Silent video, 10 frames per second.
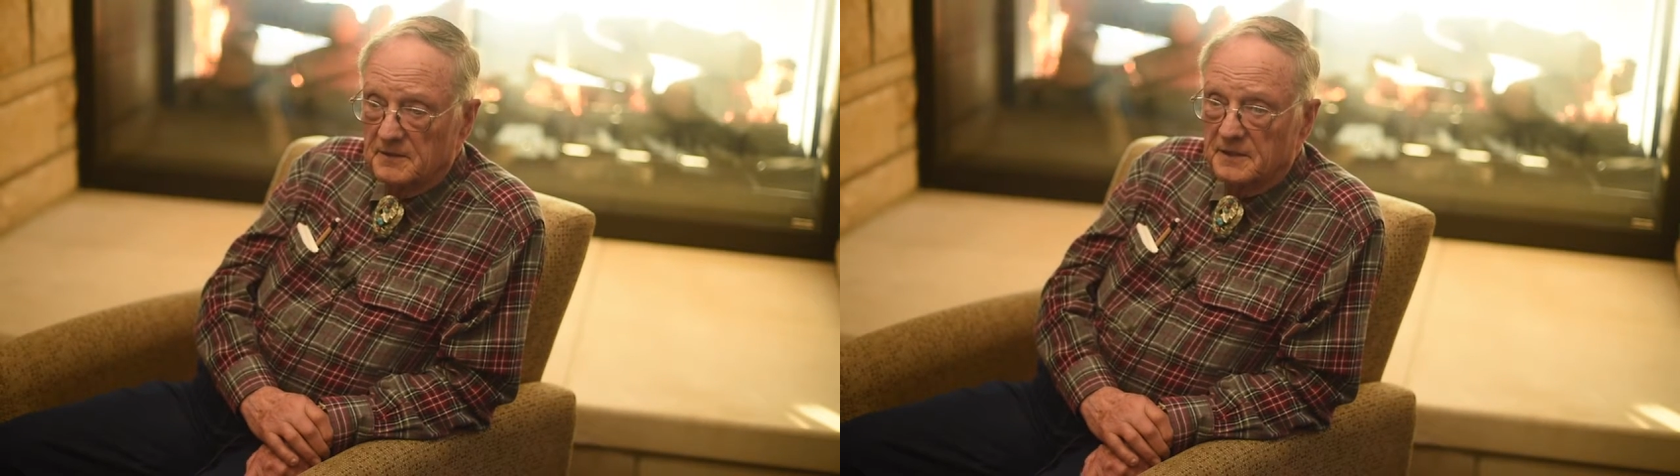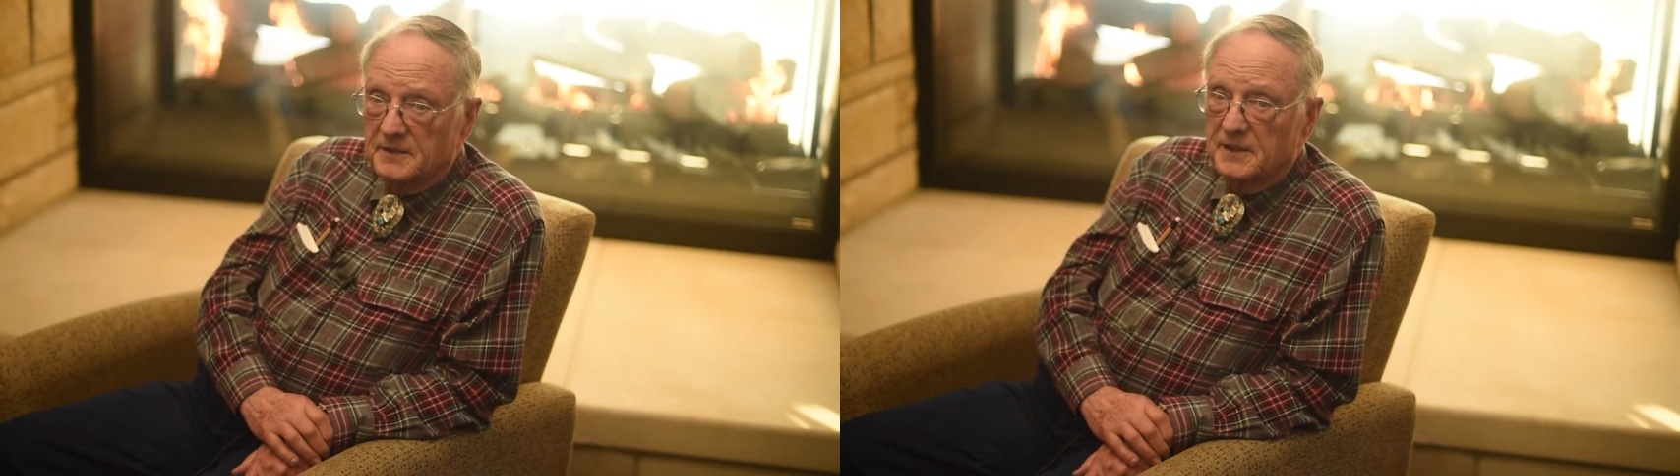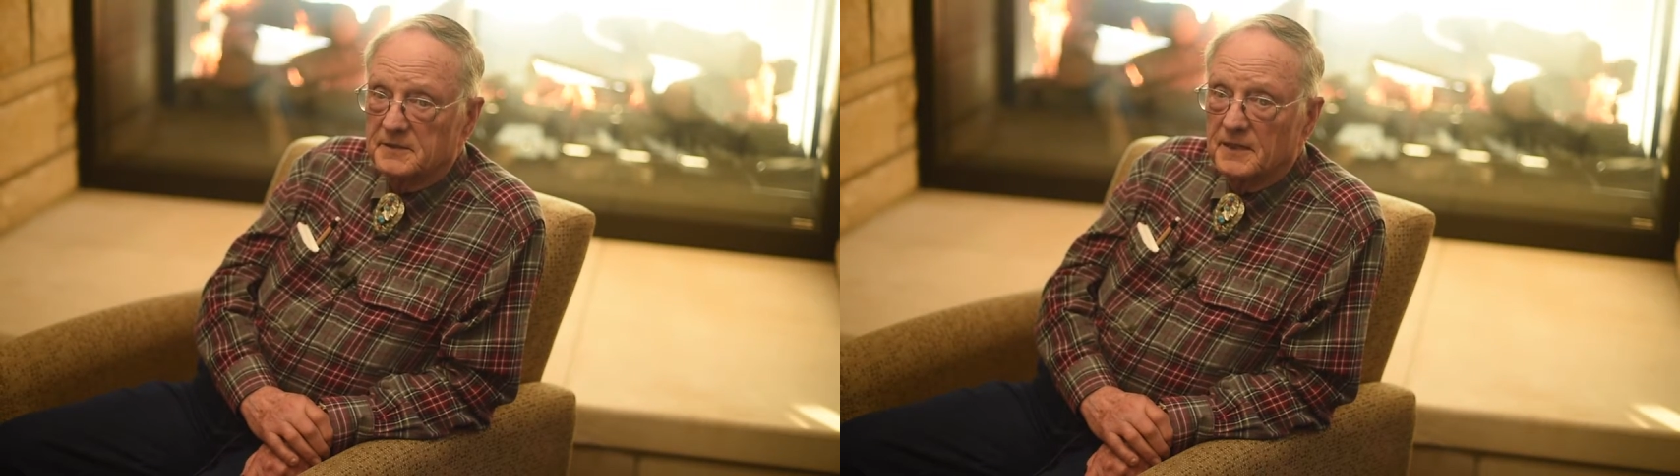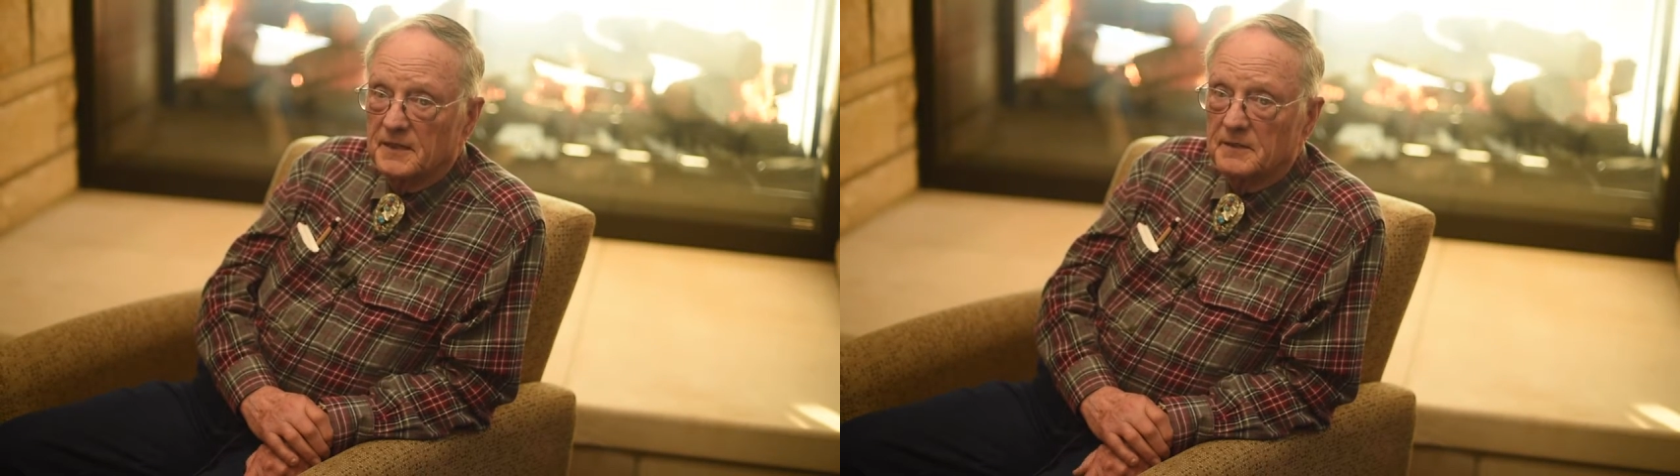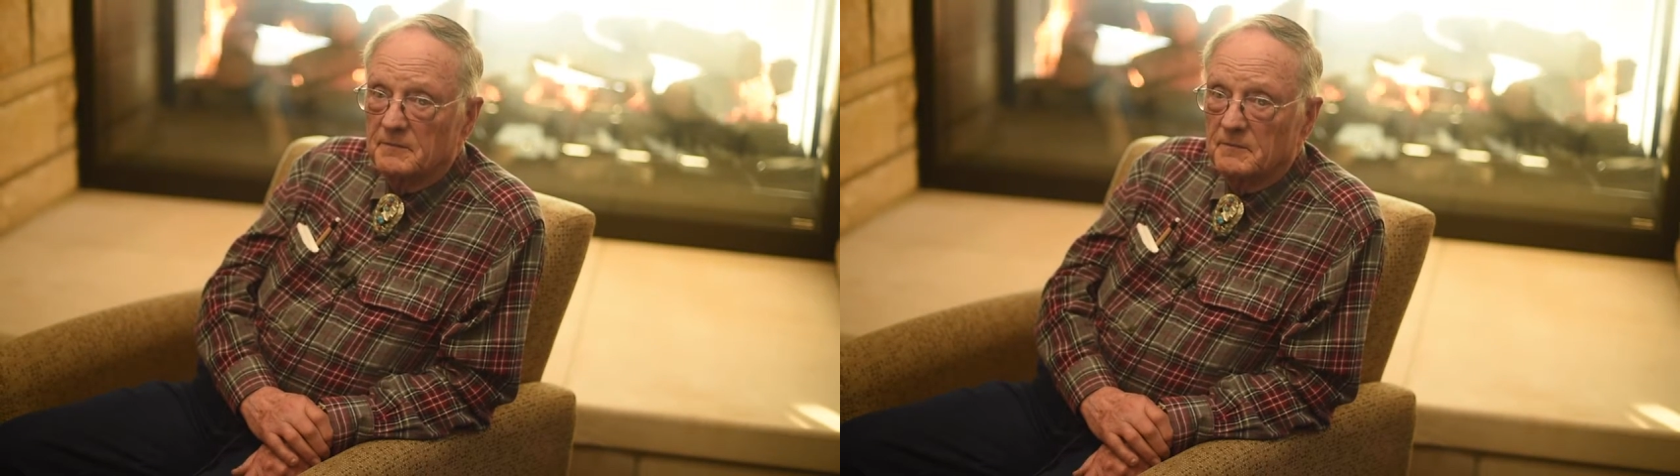at that
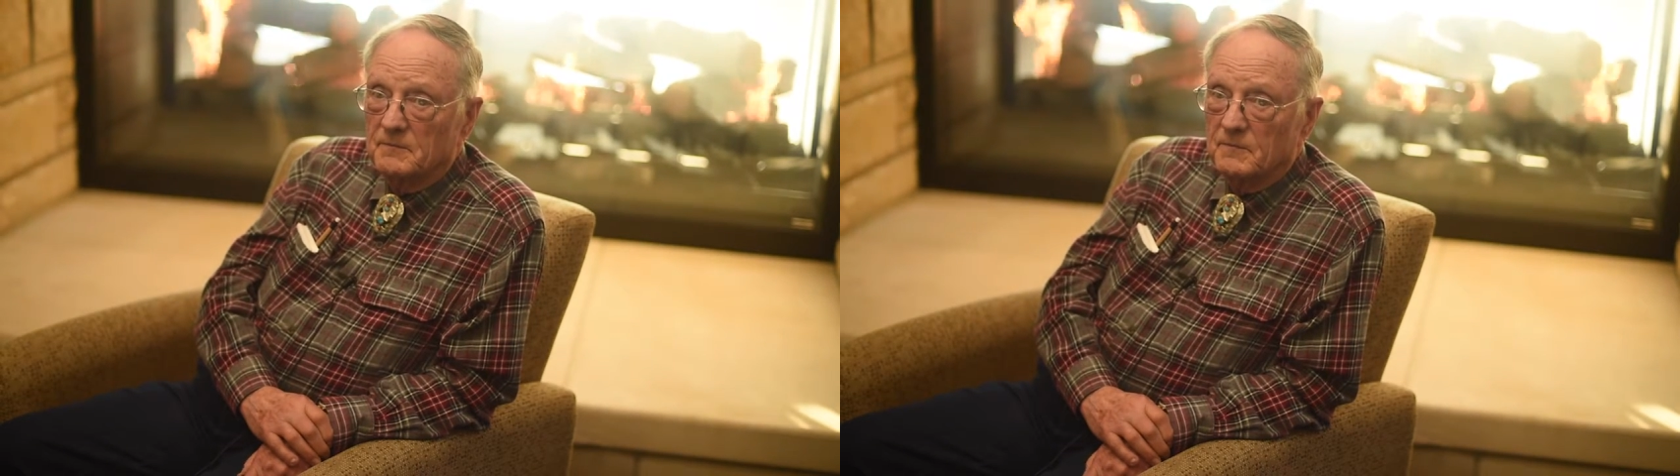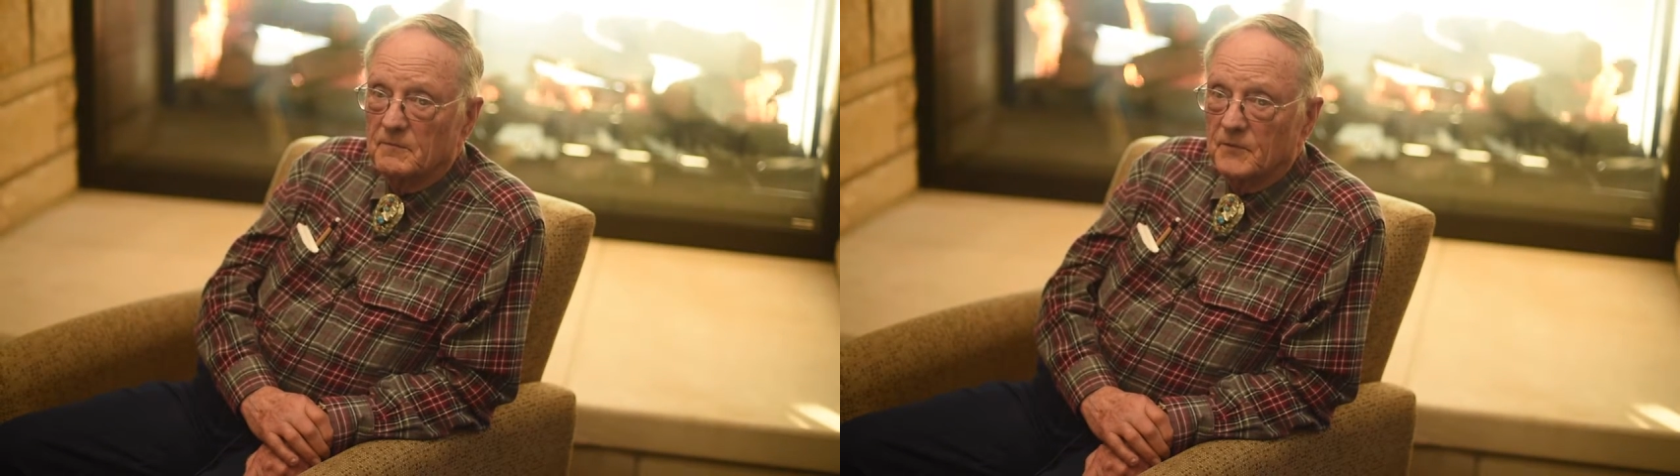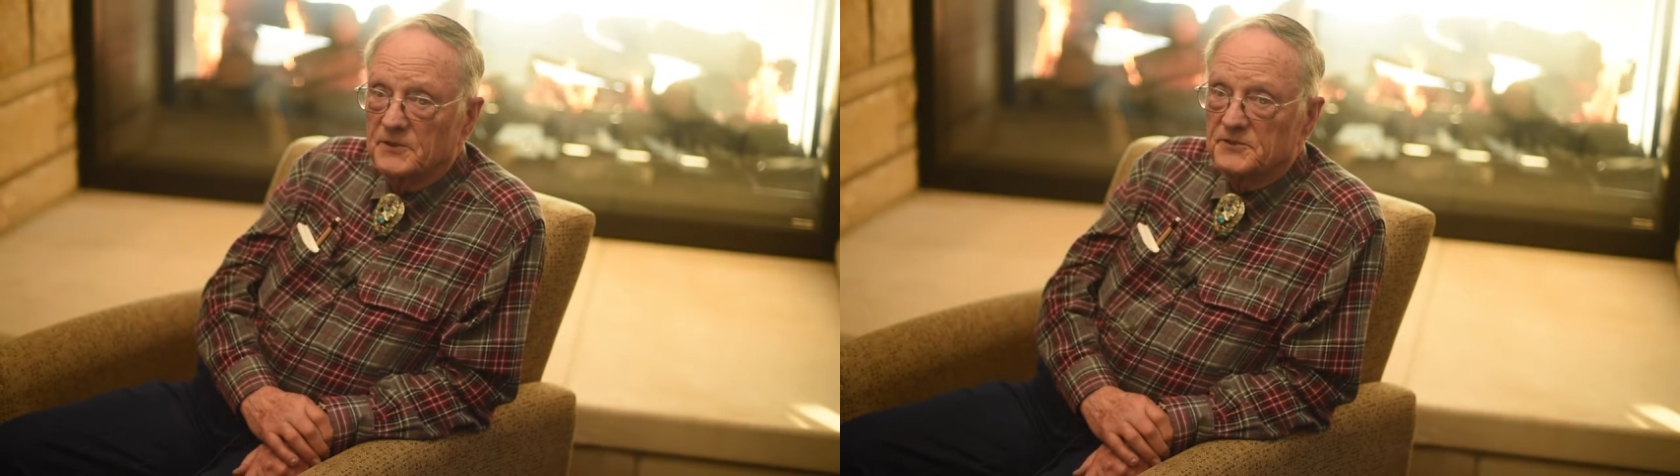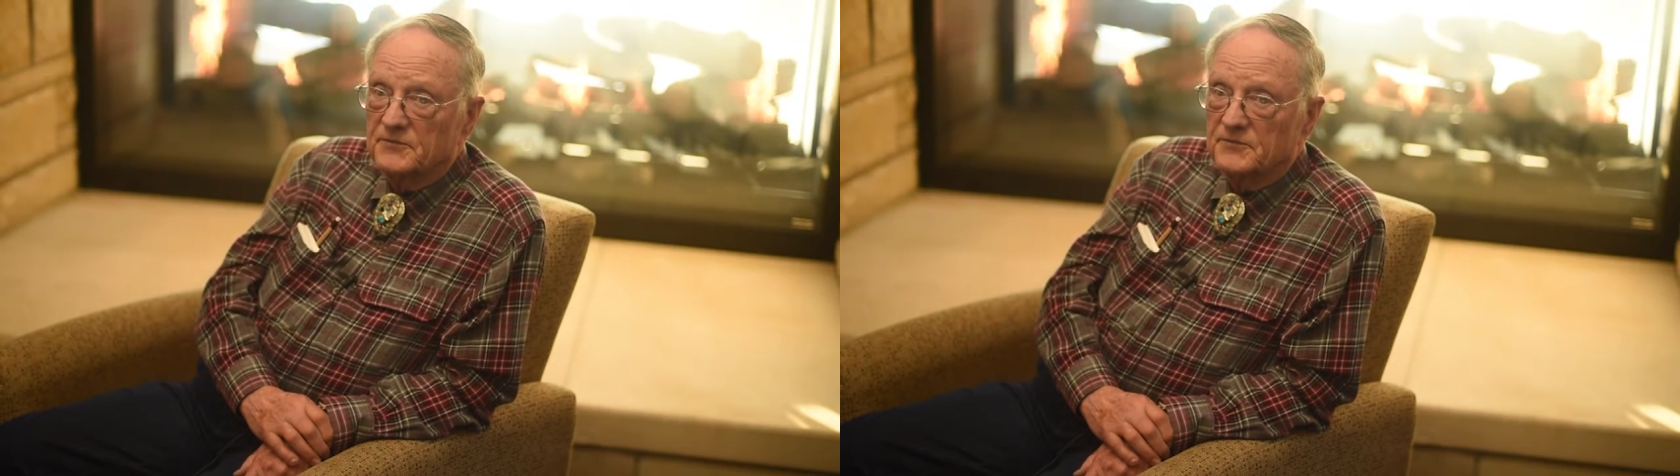time what his